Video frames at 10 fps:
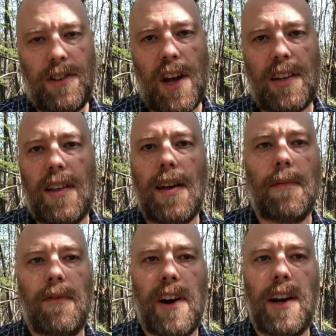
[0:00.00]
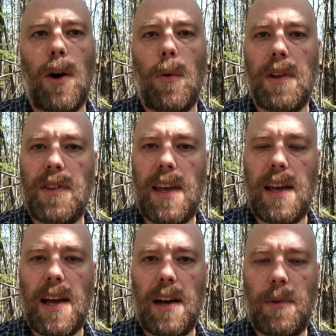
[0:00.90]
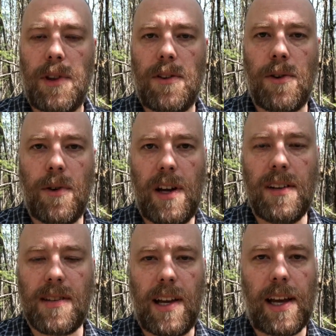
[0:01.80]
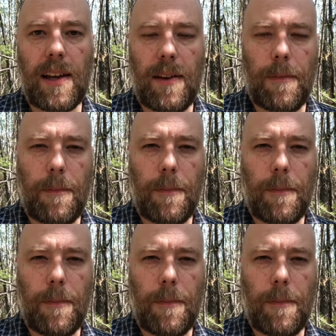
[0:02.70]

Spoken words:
Talk to them. Find out what the terrain is like.